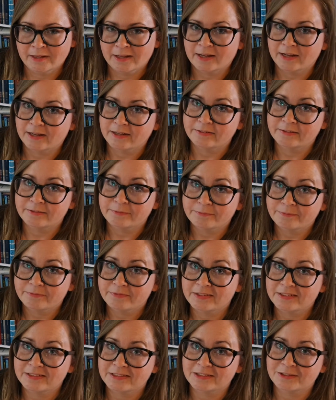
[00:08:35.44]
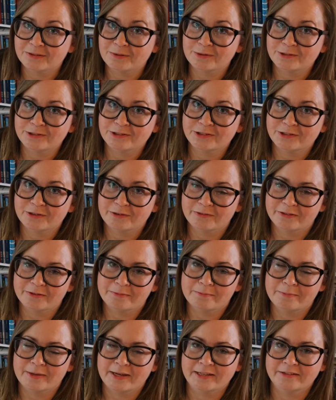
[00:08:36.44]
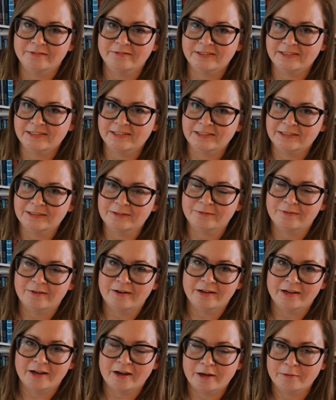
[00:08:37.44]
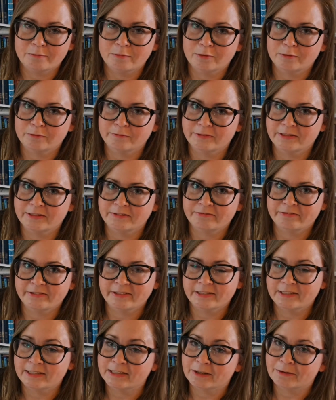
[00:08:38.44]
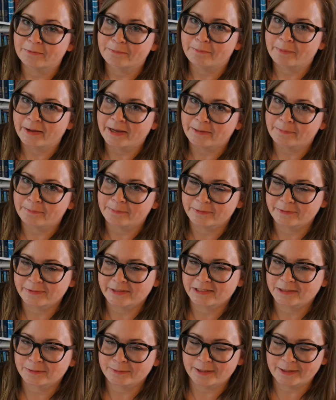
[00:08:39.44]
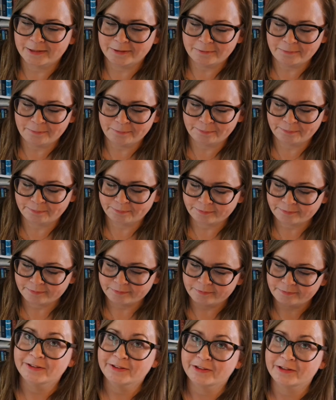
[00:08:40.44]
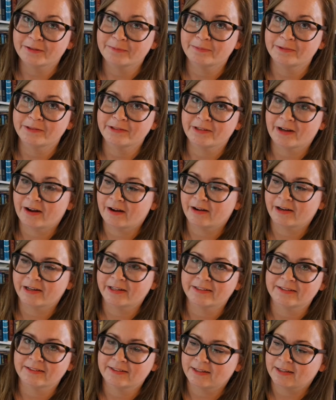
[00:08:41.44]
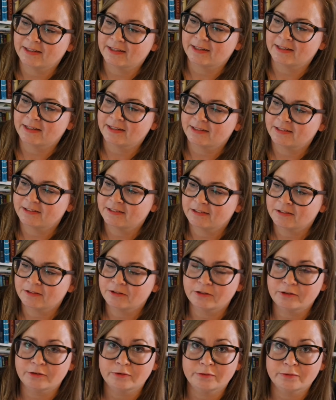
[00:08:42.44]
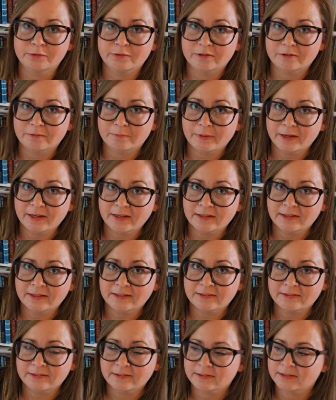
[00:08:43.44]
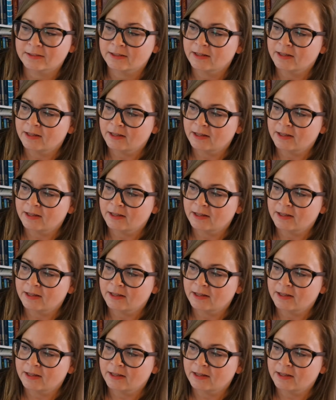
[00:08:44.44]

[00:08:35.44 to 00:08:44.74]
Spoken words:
And this is also the main reason why I'm only reading on paper as well. Number 9 is new or backlist.